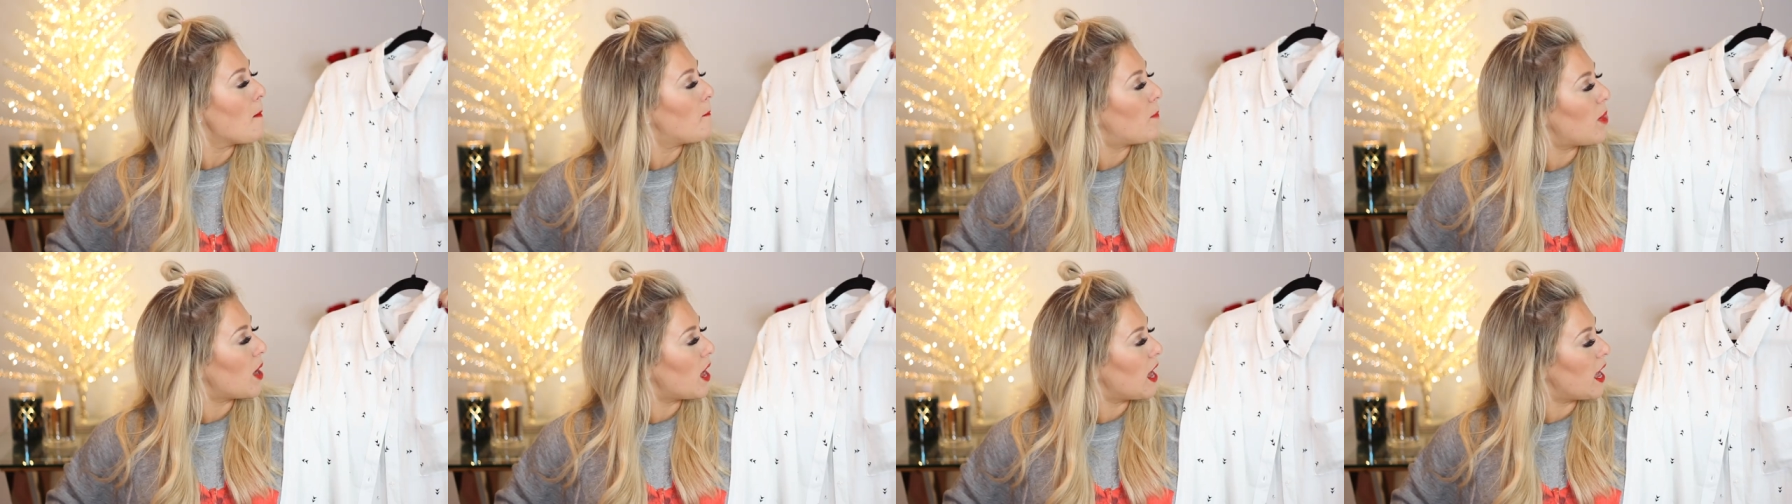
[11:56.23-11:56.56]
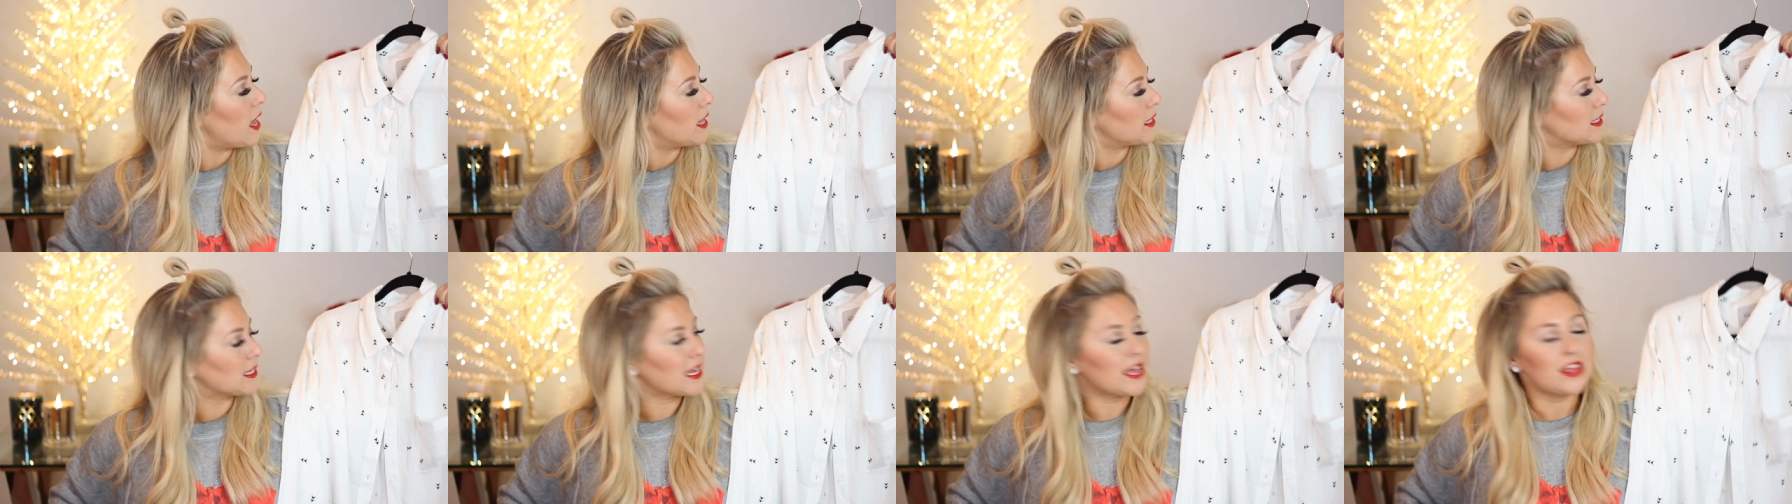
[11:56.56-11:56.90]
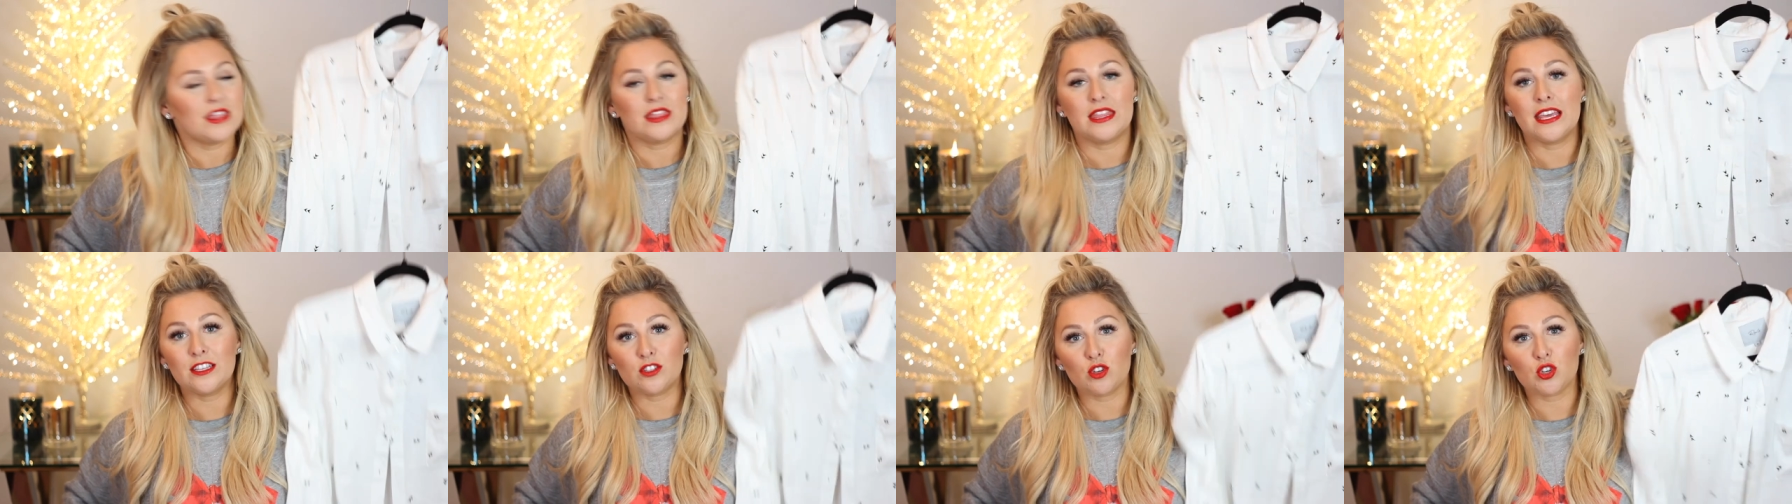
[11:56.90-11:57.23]
But
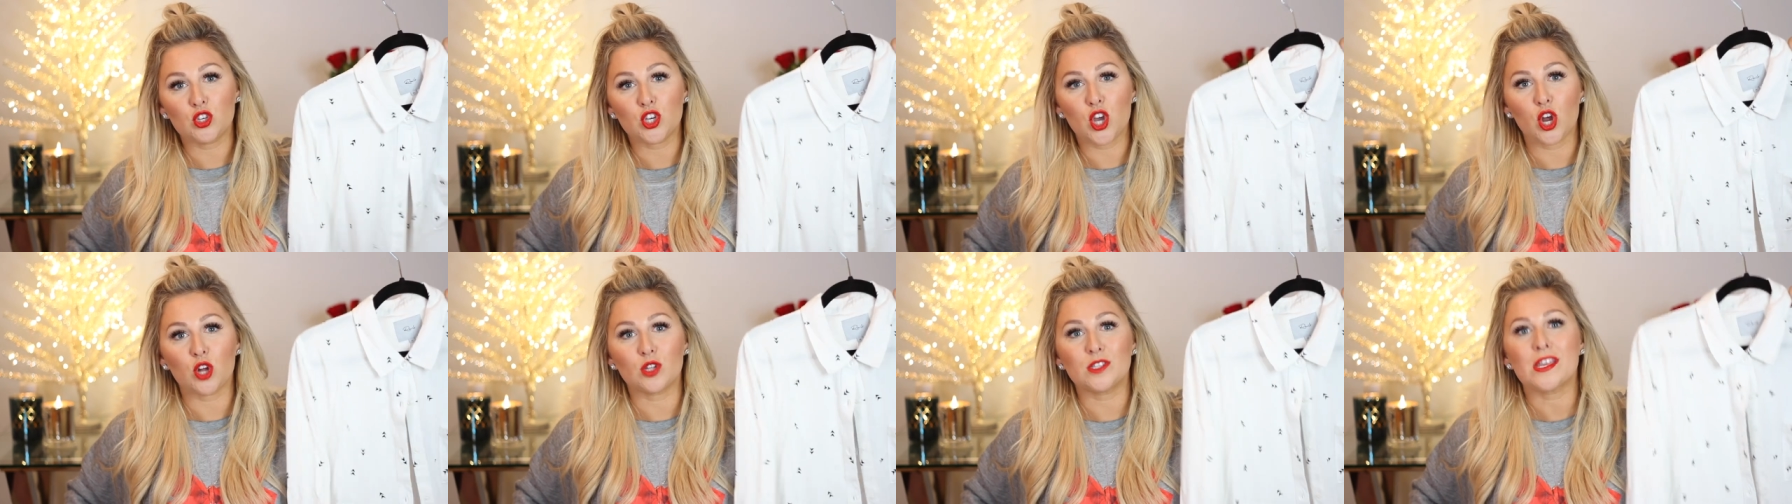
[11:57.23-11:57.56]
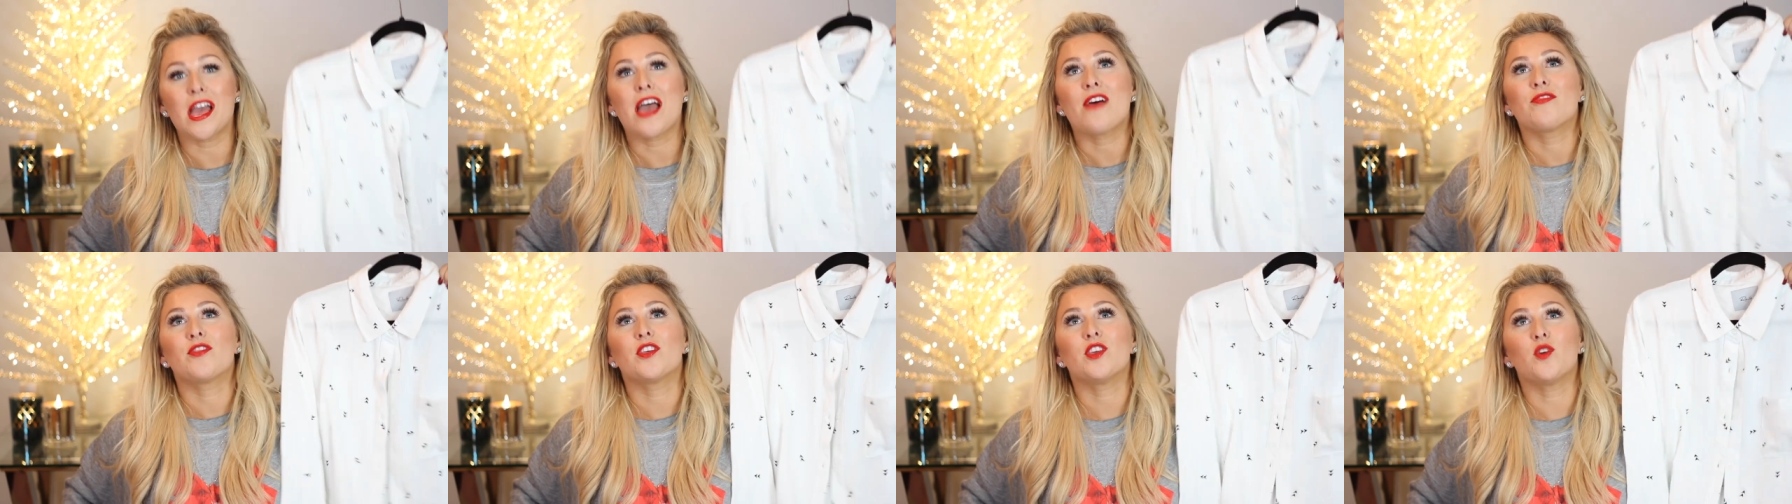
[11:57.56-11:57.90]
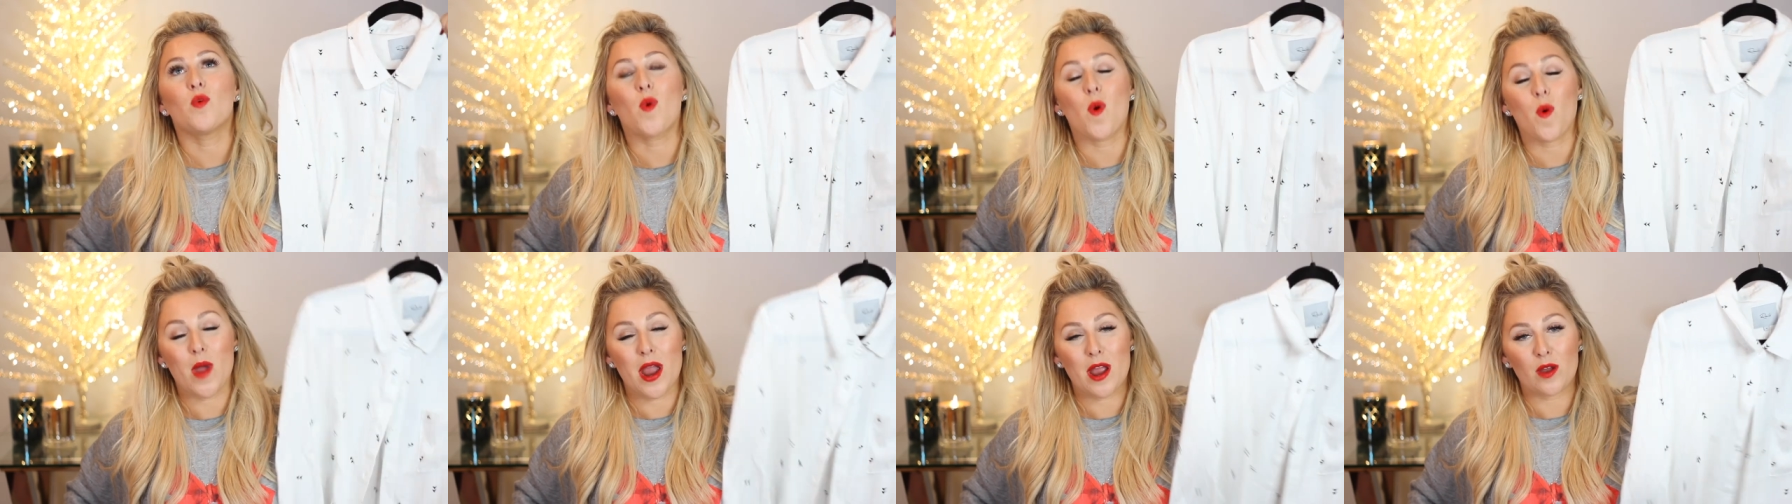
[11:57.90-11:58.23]
these are shirts that you
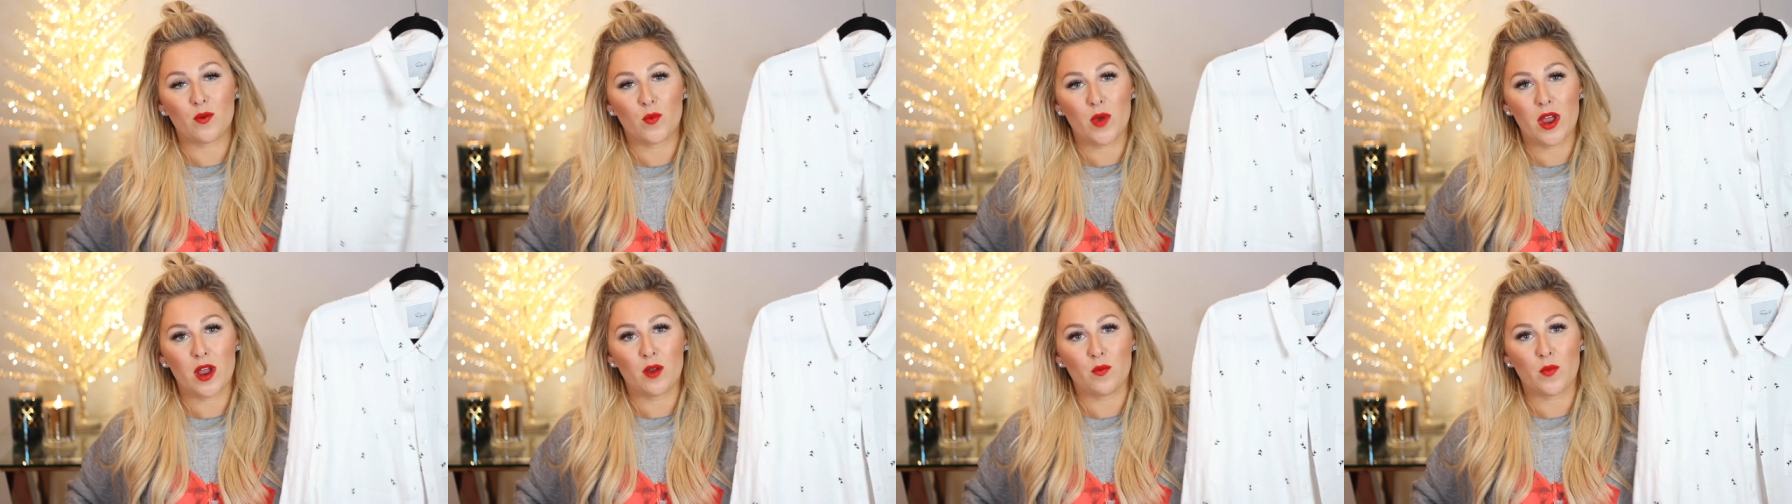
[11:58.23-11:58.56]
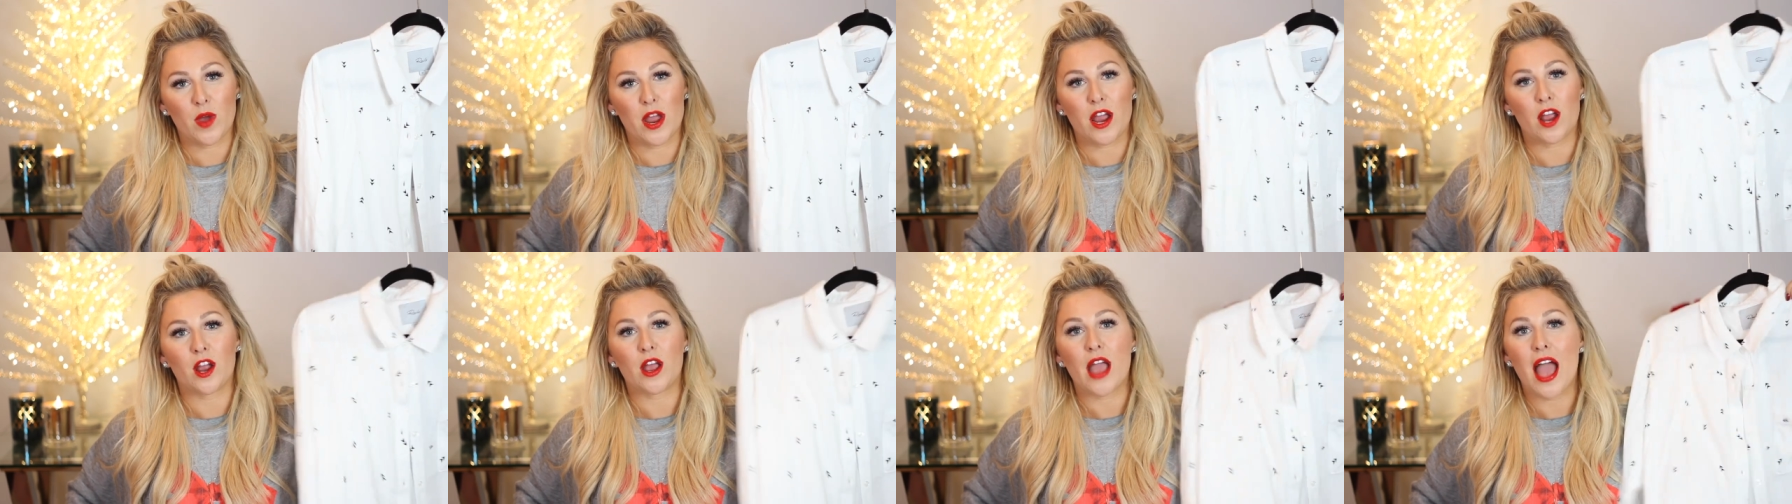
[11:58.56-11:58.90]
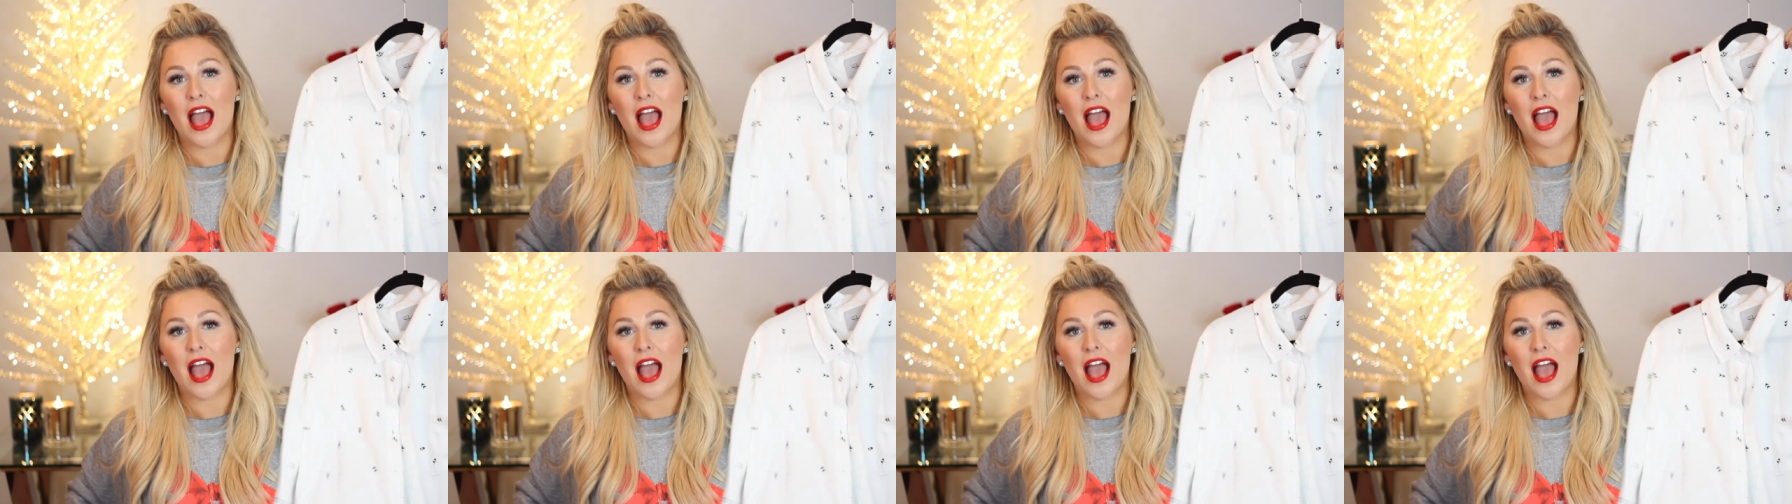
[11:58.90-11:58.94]
will wear and wear and wear.